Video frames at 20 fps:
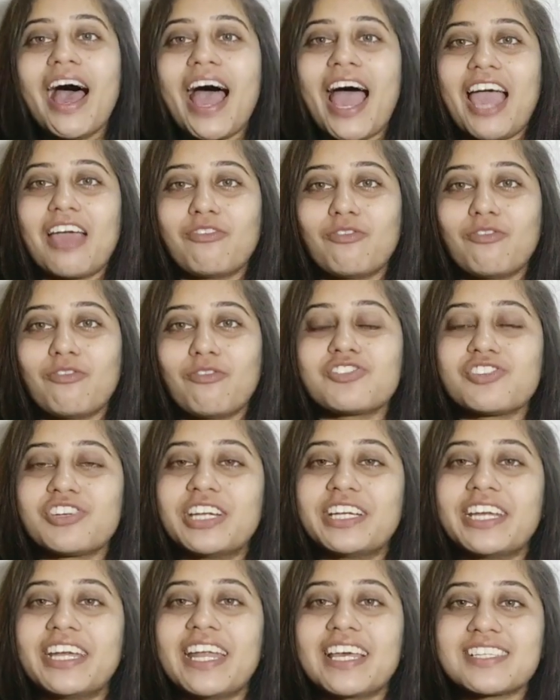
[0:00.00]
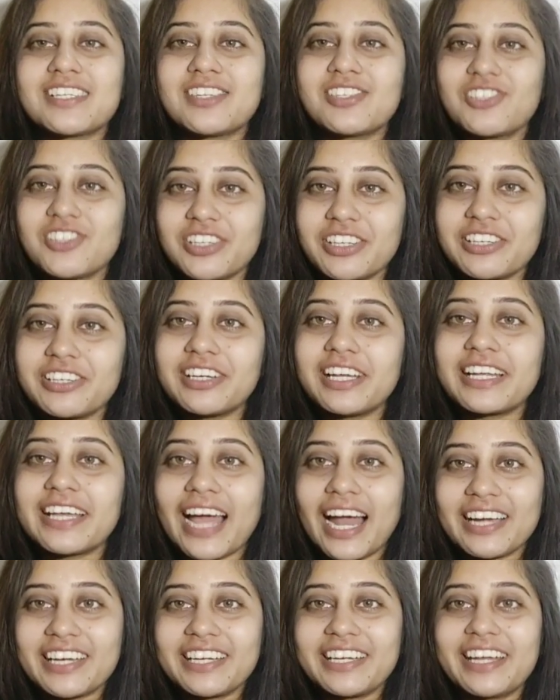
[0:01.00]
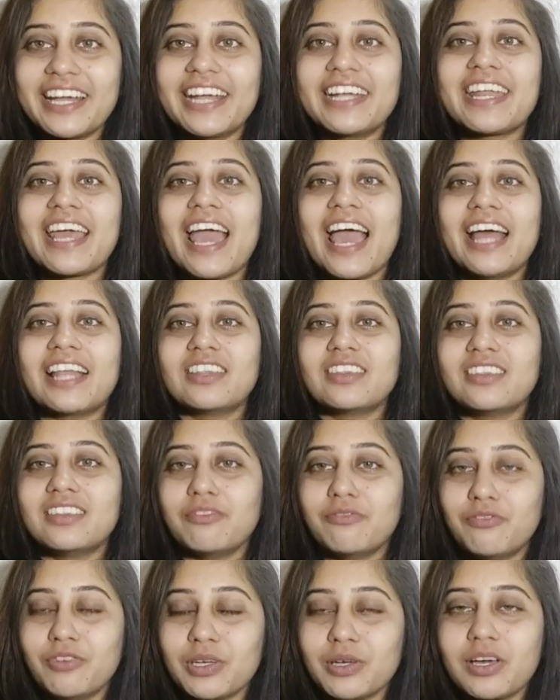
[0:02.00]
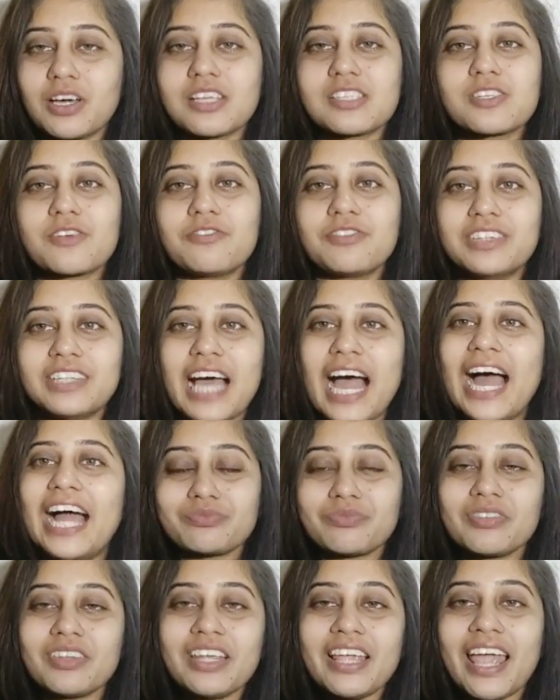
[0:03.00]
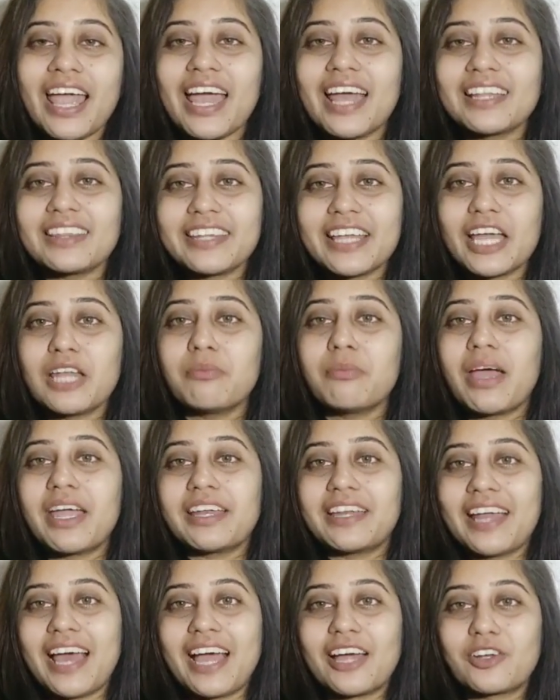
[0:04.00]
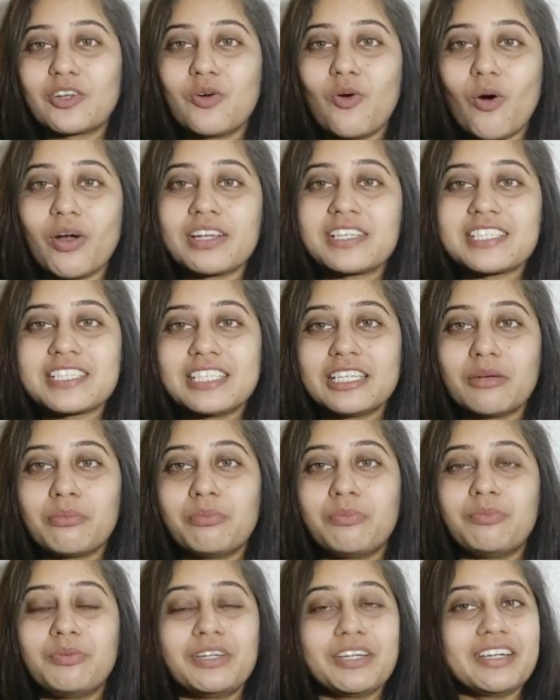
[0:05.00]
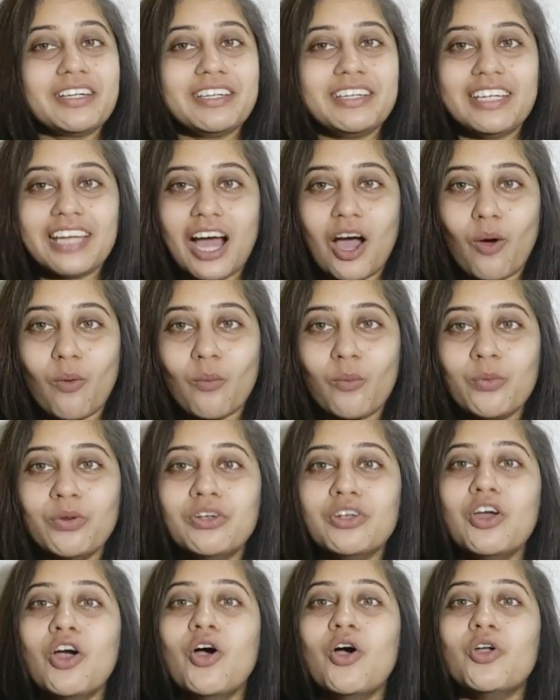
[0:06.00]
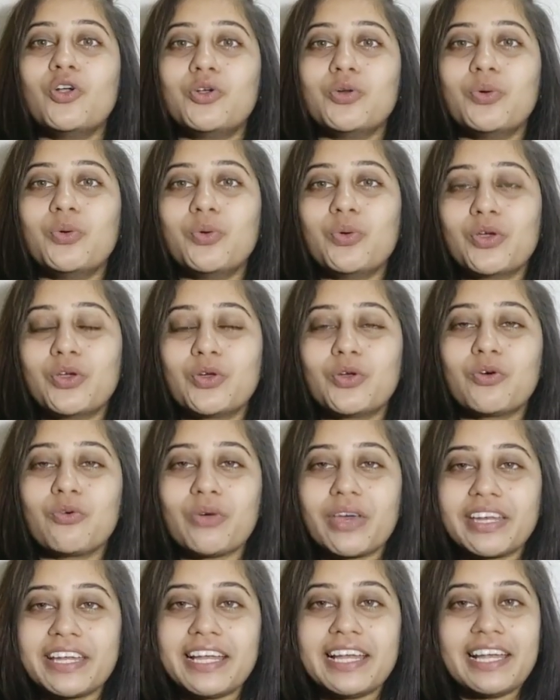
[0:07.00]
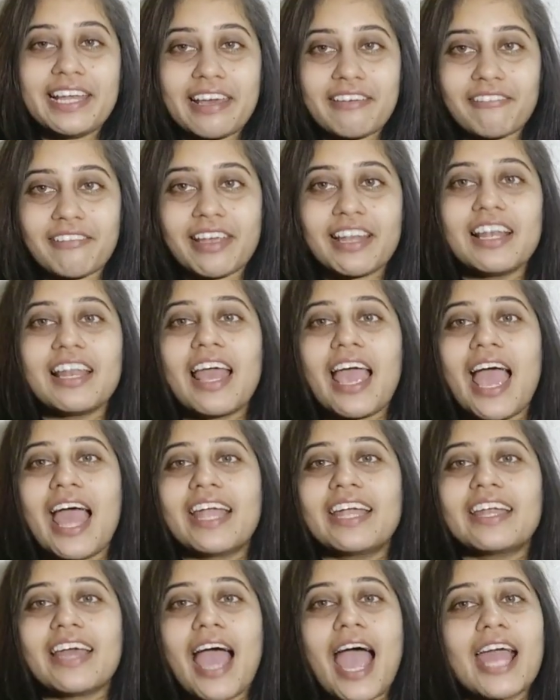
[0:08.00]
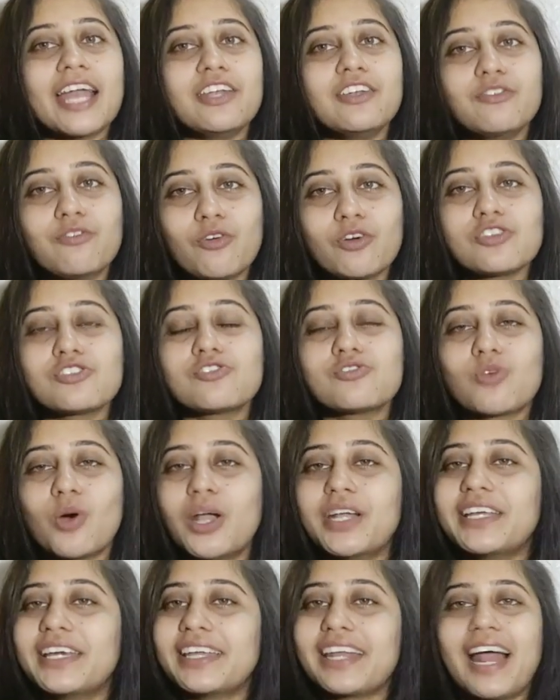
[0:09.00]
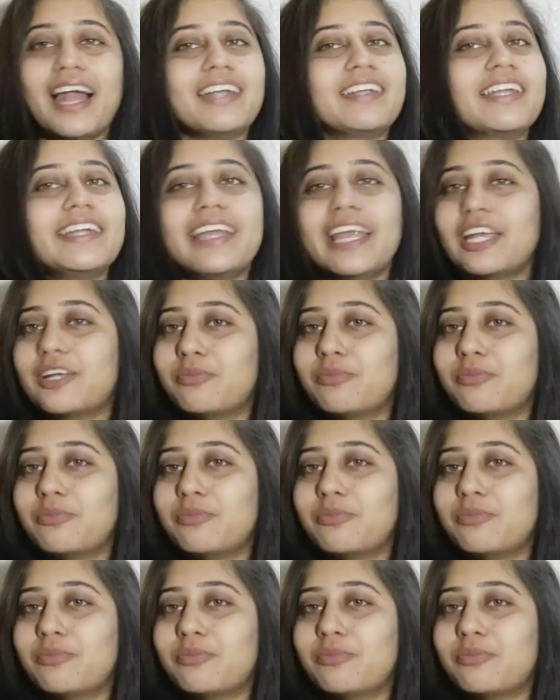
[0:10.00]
I was treated as a general candidate, and because of that, and then my rank got slipped down to, you know, very level, and I was not granted